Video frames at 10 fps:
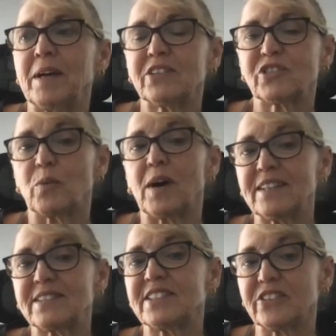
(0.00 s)
so I
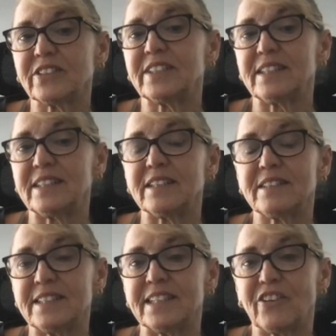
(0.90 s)
still
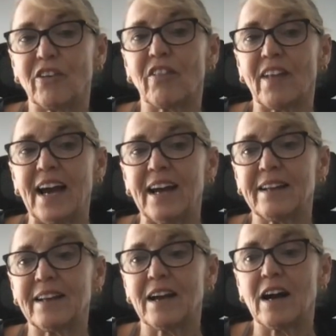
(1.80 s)
did all
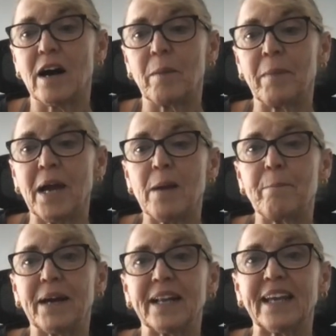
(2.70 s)
that.
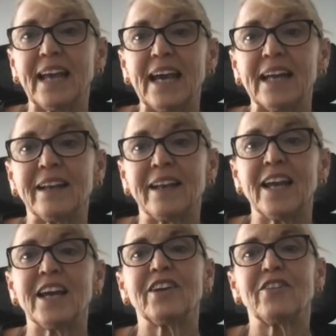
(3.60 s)
But again,
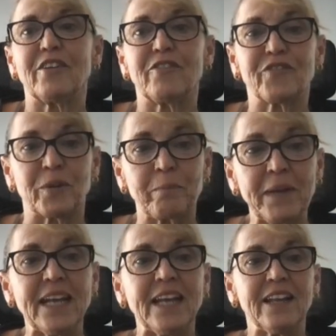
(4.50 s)
for
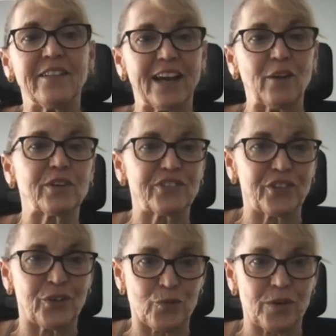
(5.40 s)
me, that was the
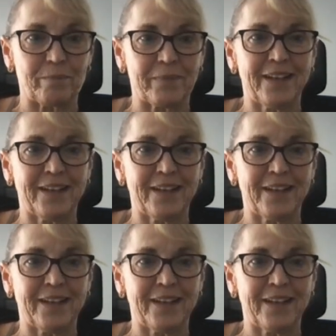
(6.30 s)
norm,